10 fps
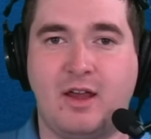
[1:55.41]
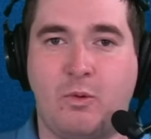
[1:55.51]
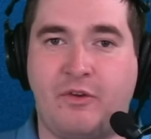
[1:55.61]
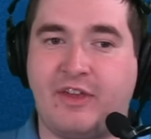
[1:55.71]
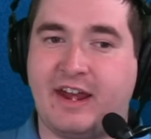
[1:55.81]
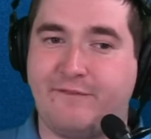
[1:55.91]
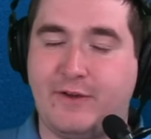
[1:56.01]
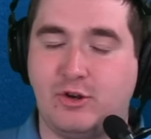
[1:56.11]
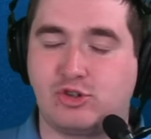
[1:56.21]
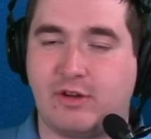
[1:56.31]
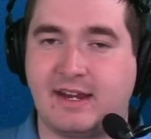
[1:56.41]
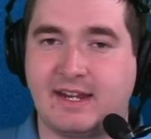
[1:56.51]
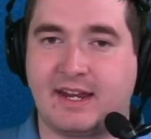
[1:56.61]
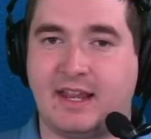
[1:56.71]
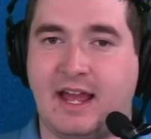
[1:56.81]
with the NFL trade
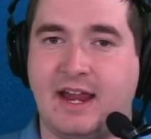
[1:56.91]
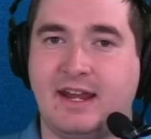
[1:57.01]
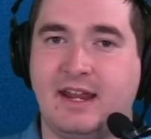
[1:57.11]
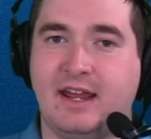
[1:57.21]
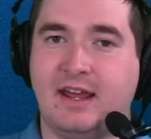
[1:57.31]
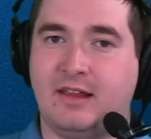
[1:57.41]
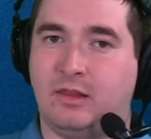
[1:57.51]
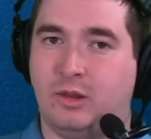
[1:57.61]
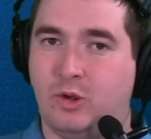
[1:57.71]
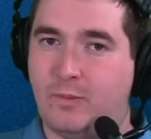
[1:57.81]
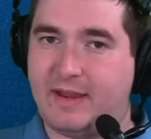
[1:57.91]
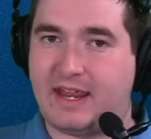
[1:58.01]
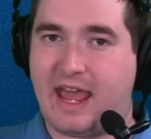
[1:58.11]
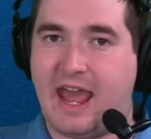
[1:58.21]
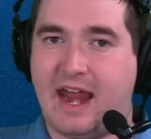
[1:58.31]
deadline looming
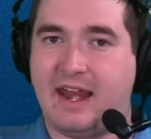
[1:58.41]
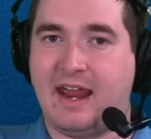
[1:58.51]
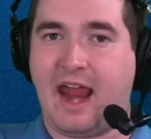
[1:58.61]
ahead.